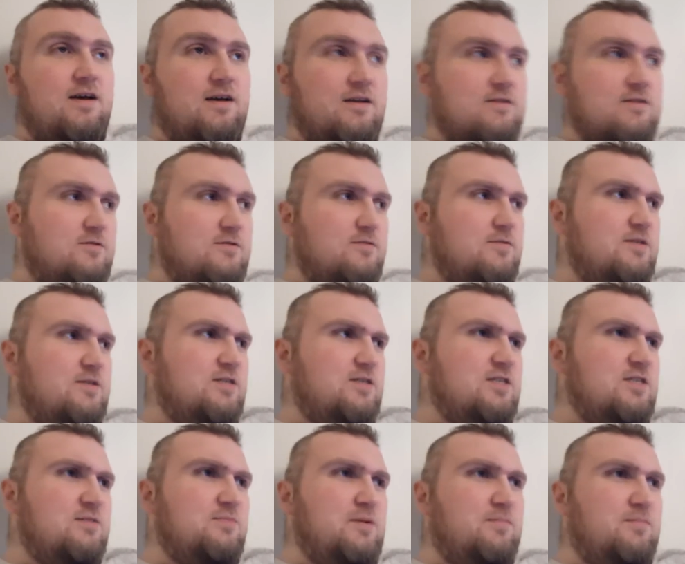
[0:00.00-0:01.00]
So ultimately
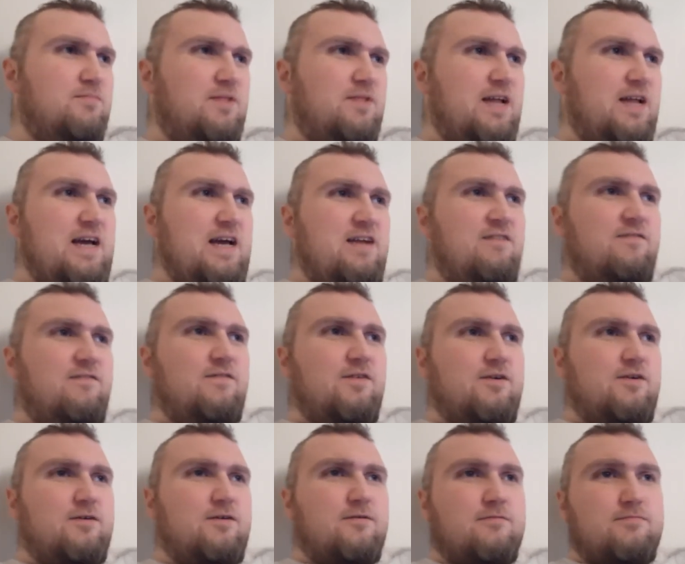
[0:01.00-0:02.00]
she's been bland
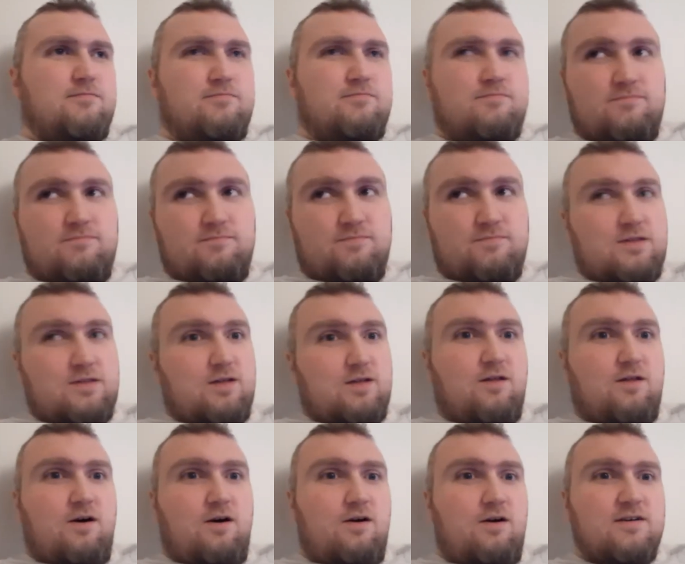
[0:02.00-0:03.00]
for the
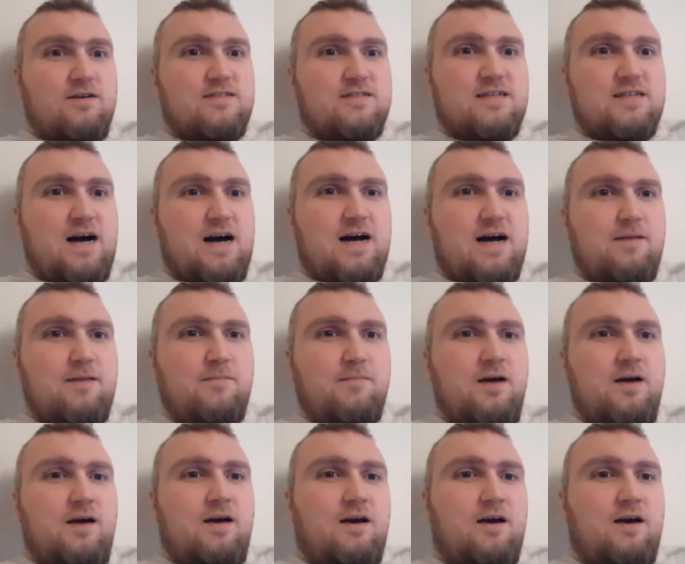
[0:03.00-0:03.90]
longest time.